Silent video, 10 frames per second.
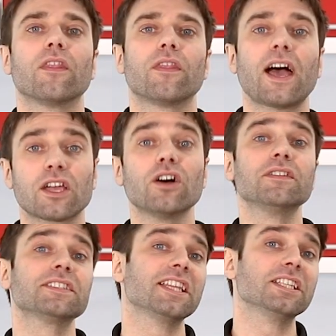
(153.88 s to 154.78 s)
That
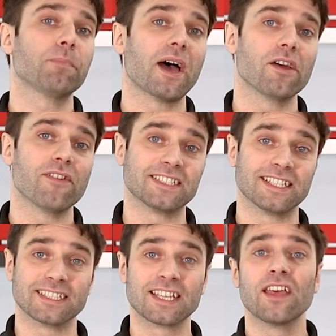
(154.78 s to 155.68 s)
covers these
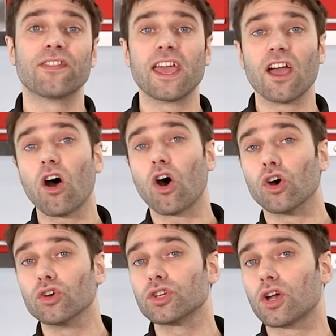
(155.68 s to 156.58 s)
bioresins. They are
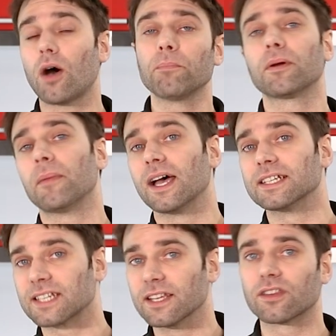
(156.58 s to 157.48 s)

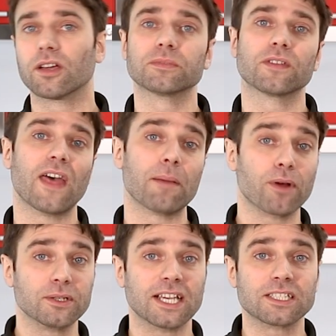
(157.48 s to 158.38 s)
uncompromised in terms of their
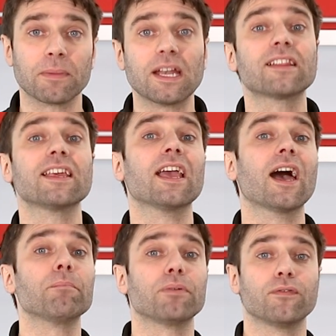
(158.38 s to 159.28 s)
processability
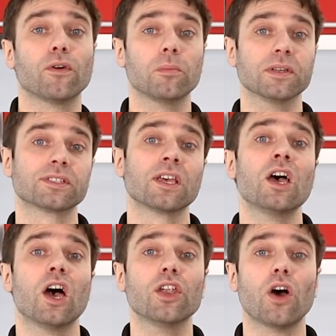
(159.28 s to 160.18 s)
and performance
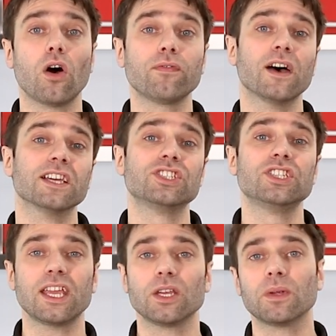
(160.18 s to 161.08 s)
and offer a
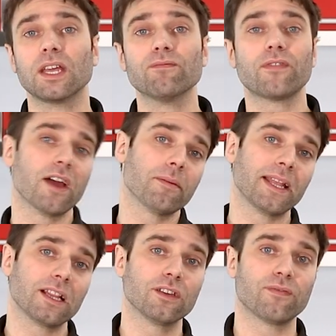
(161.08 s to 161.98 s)
genuine
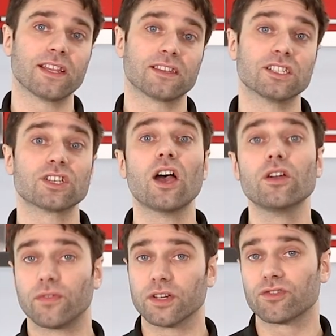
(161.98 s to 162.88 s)
environmental advantage
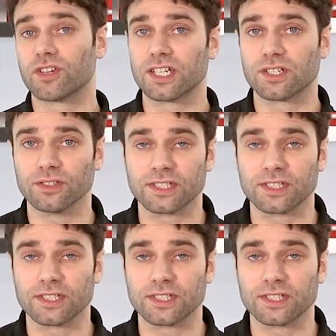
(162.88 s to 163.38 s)
over traditional